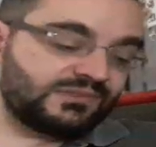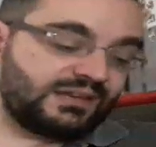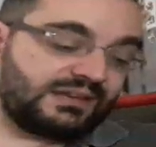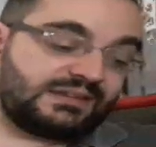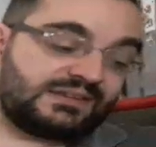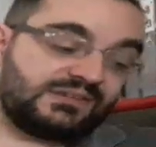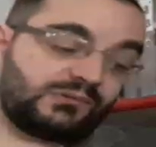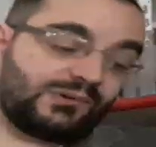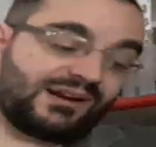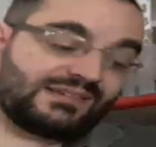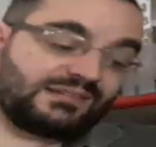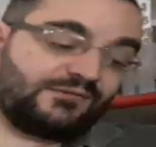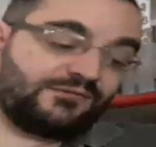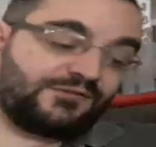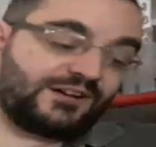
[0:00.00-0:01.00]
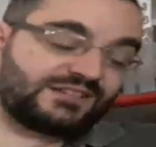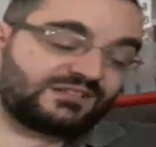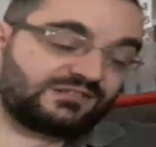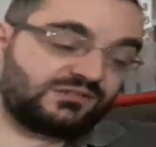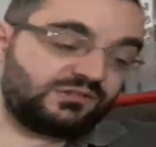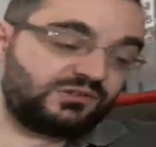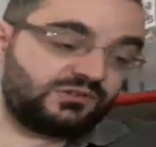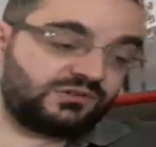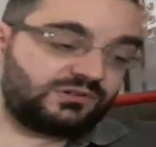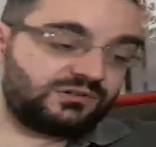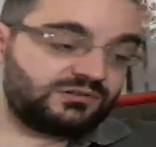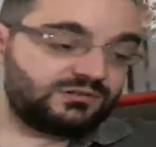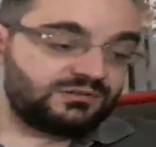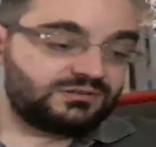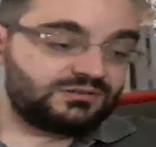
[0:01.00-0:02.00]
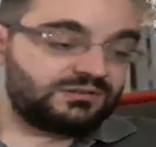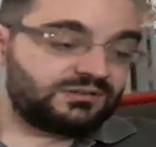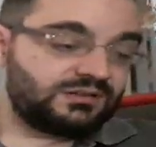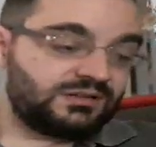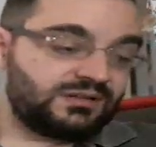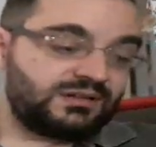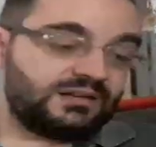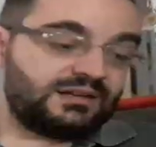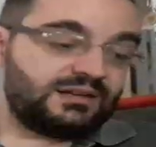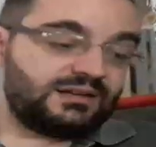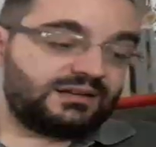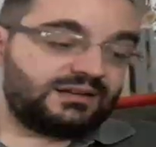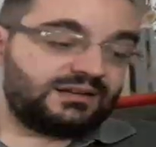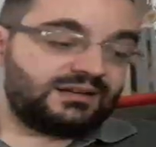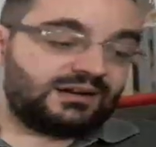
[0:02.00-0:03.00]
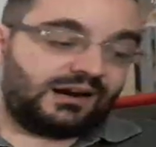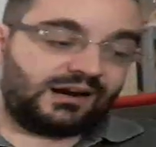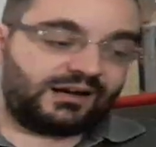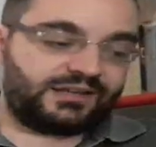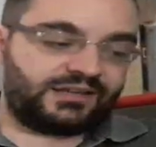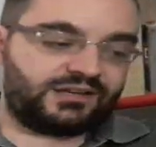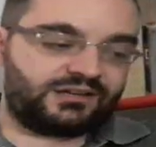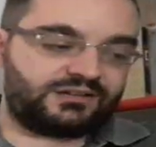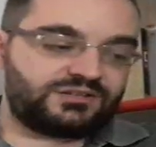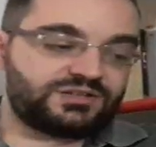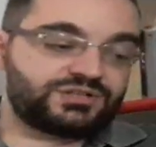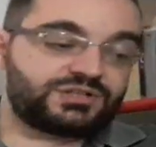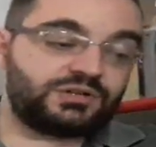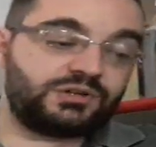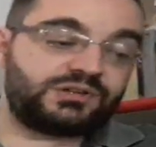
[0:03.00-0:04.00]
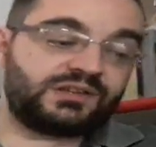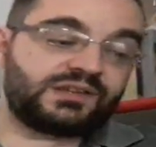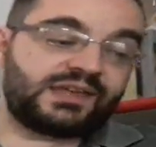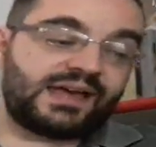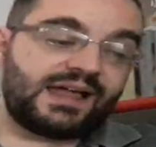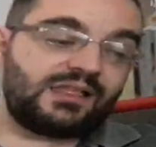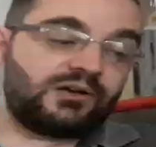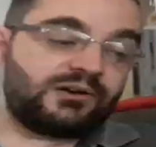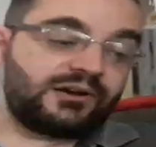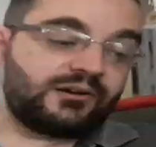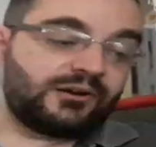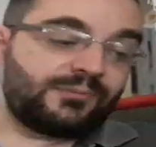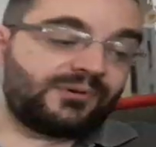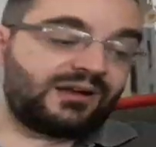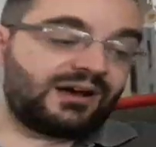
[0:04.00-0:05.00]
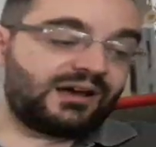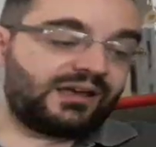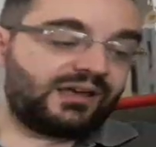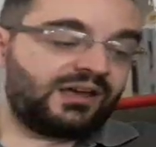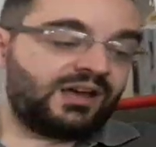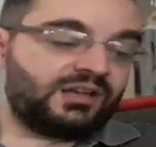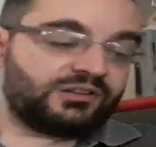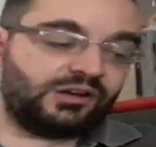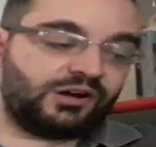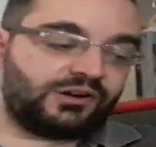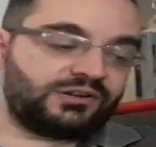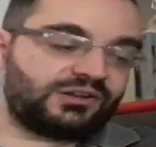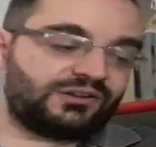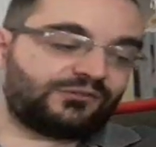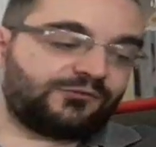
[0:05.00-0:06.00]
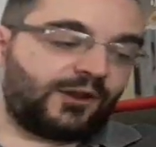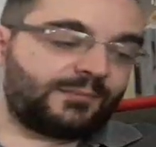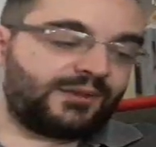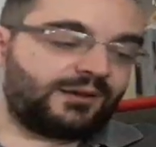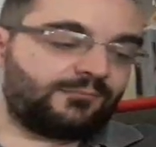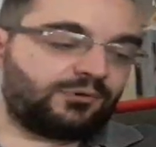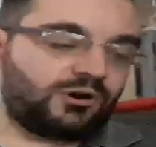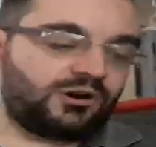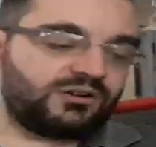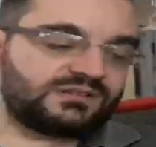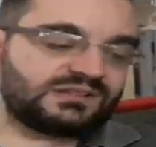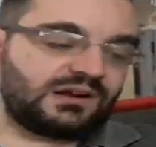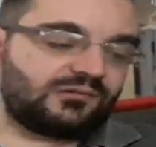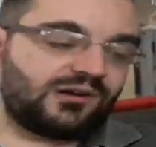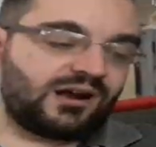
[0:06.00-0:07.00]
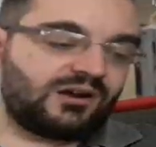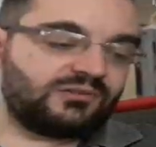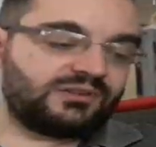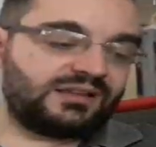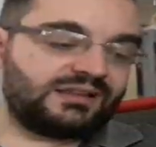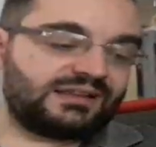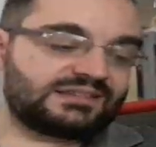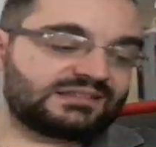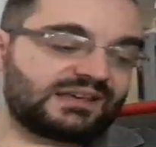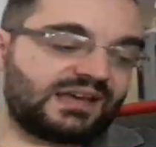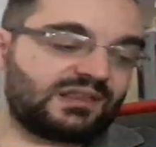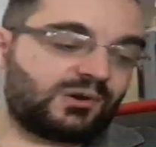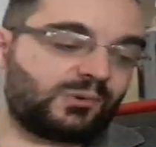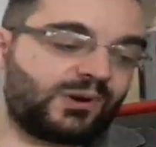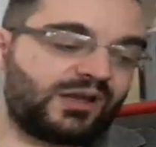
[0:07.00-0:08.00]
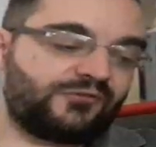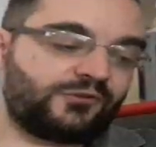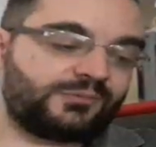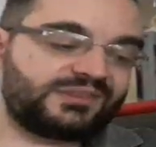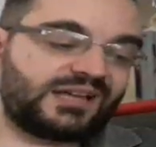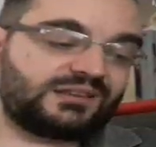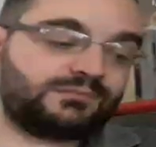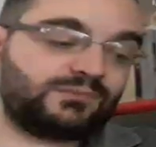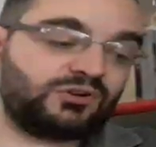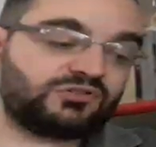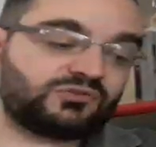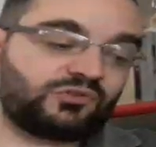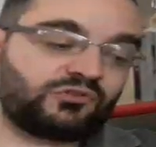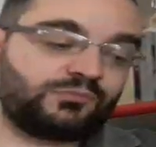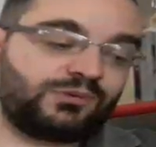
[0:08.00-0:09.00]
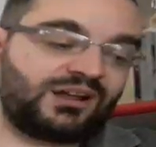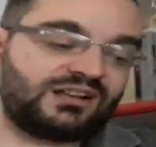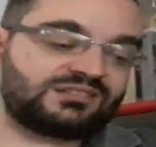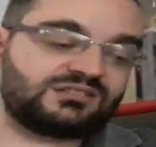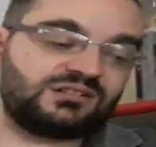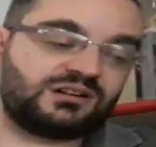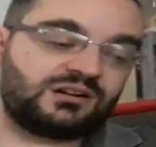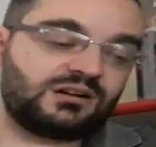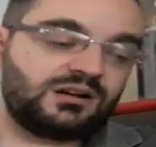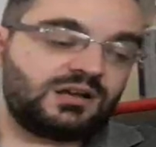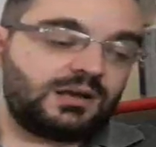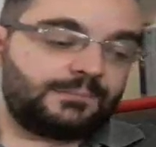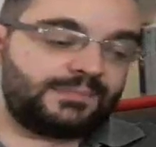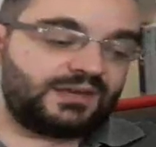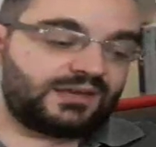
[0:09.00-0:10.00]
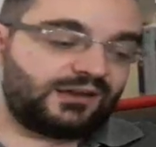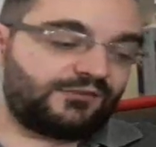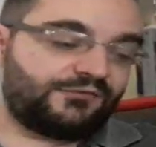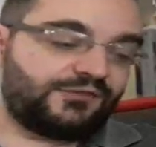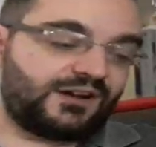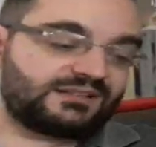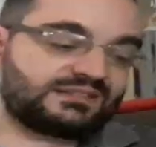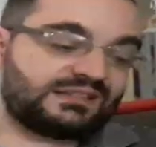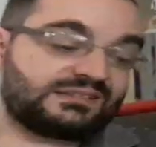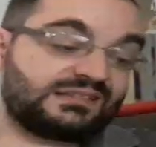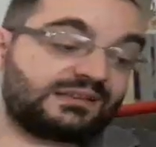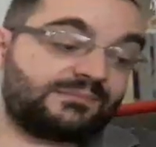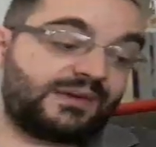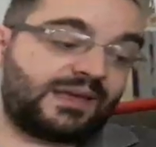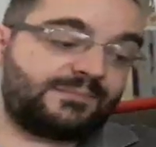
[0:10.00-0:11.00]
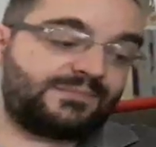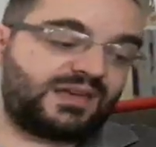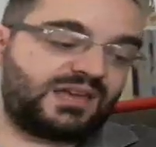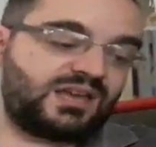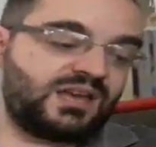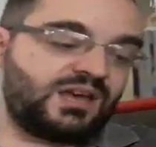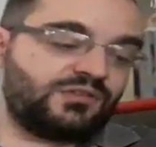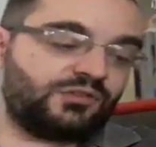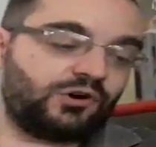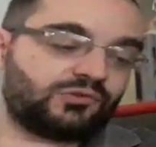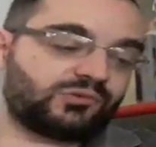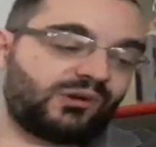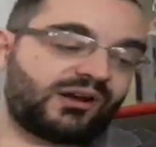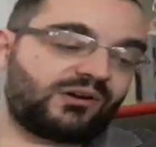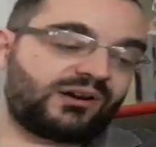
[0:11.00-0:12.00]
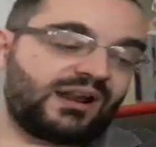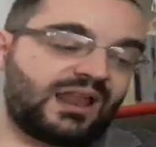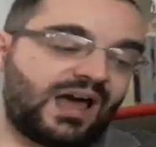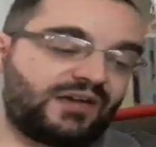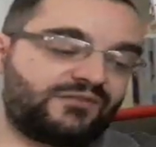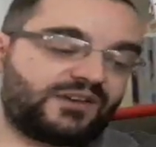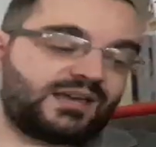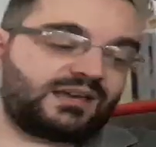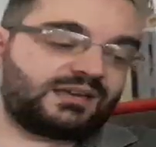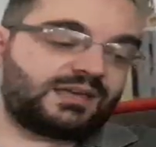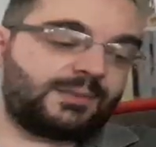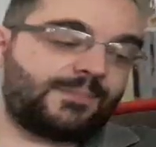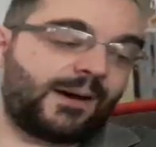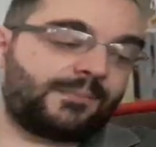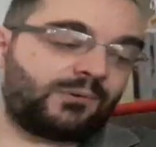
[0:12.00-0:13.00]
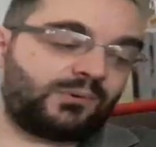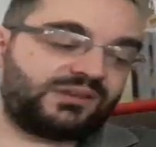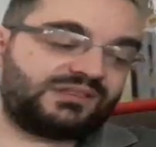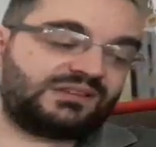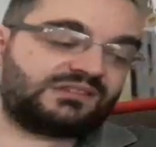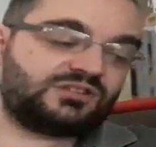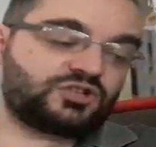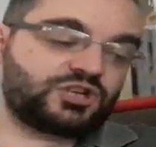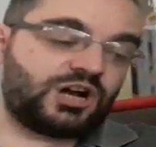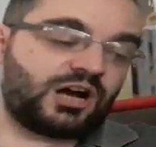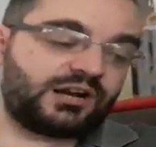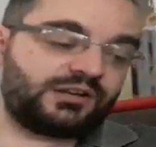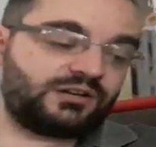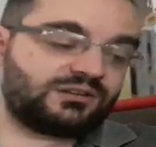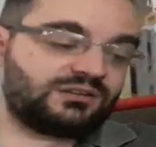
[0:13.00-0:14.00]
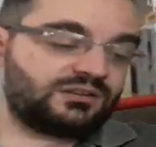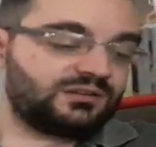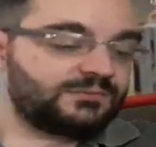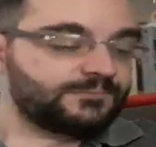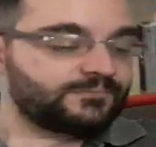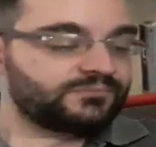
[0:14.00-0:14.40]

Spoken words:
It is rising fast too." "Ah yeah," shouted Gallon in reply. "Turn these flaming birds around and let's get away from that monstrous blaster. Big and fast as he may be, no dragon alive can keep up with this chariot."